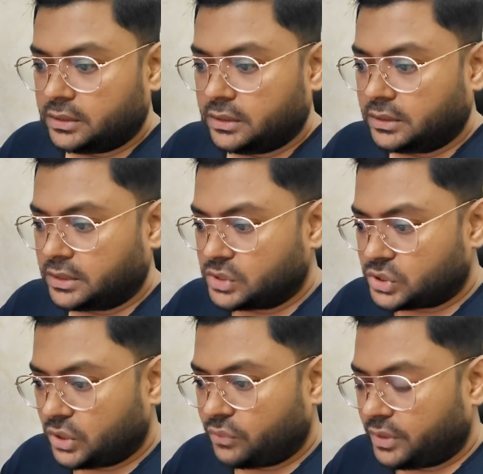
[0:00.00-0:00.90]

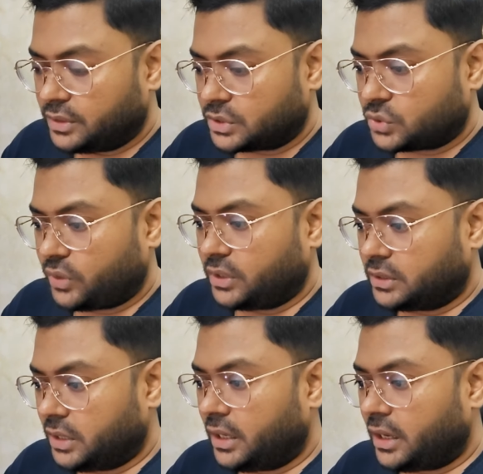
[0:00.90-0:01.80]
intensive industry,
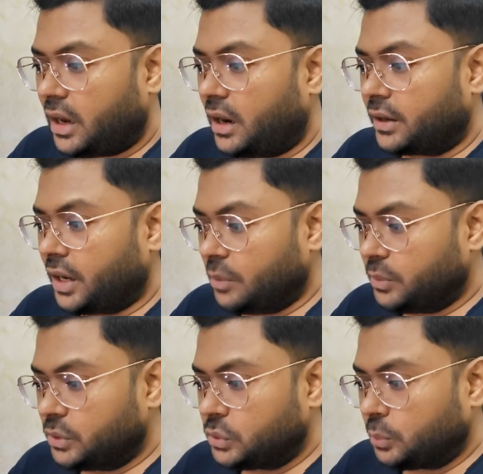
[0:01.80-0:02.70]
they are able
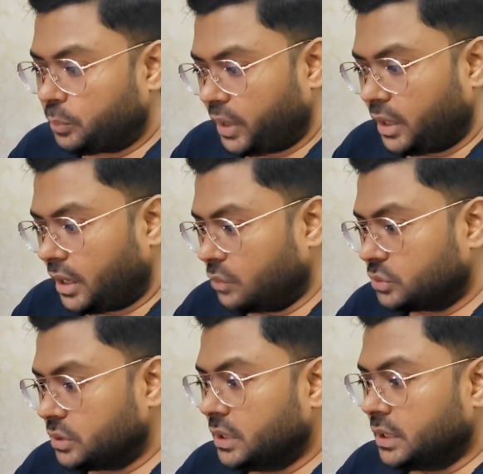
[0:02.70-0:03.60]
to pay out
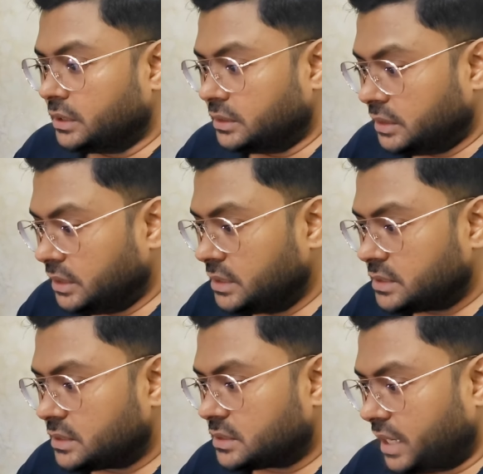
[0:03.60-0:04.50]
these
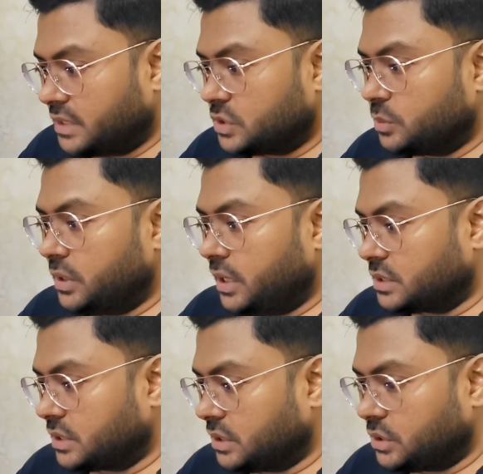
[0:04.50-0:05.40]
sizable
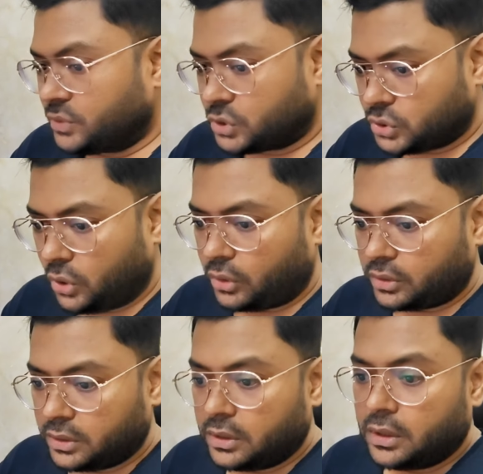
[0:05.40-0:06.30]
executive stock
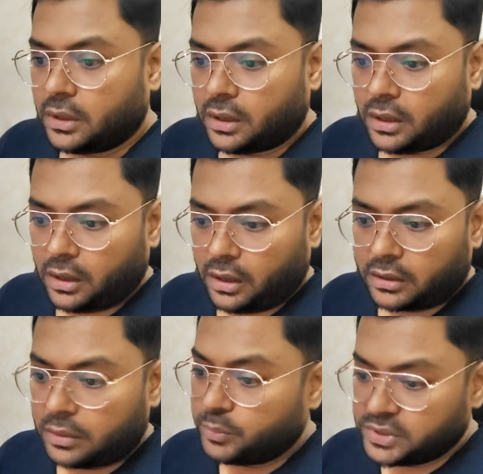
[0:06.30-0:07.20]

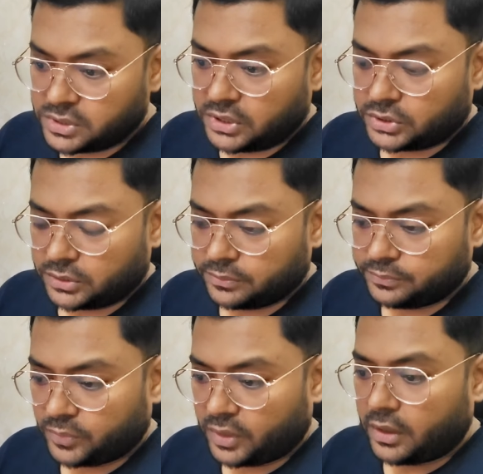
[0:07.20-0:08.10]
compensation.
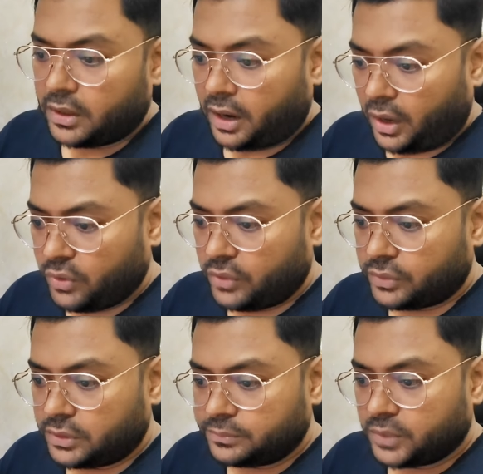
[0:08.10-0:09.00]

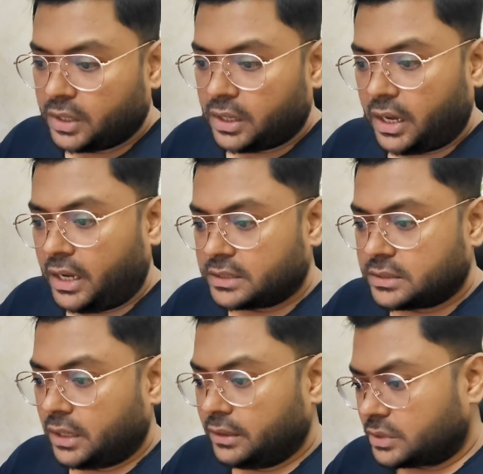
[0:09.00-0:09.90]
However, as
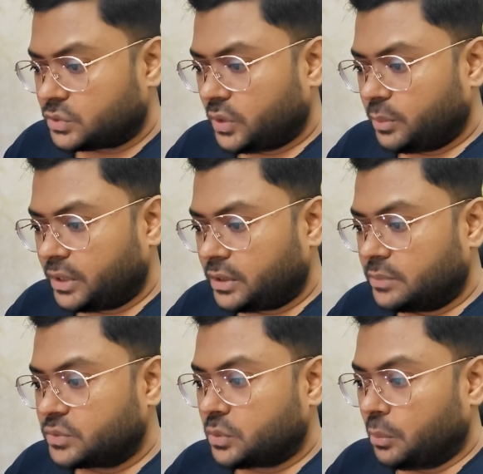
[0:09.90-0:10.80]
the industry
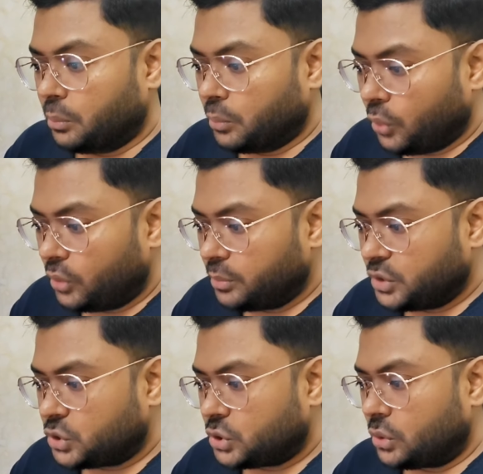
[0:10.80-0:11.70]
becomes more
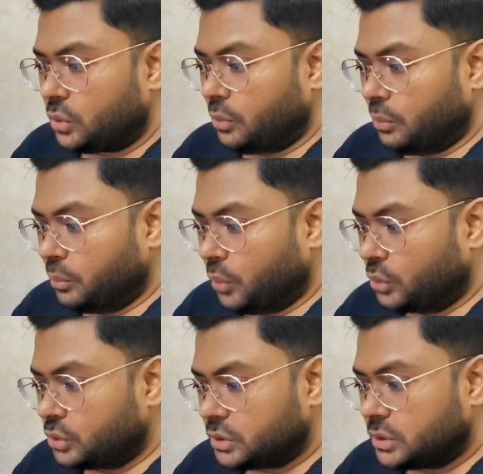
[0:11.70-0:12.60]
mature,
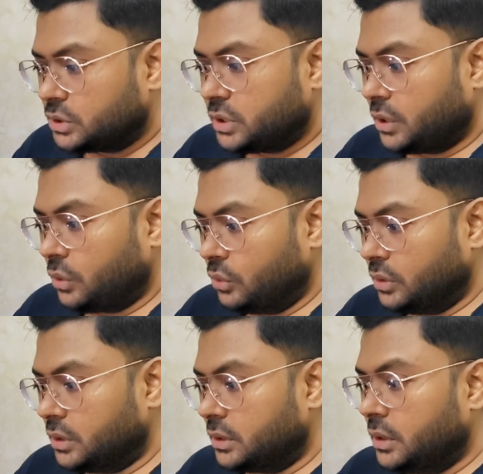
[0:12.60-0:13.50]
more
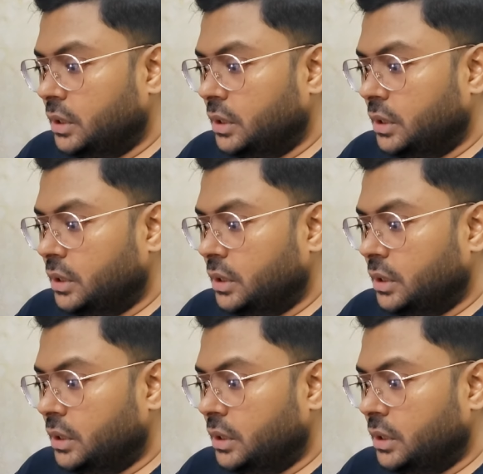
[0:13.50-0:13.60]
shareholder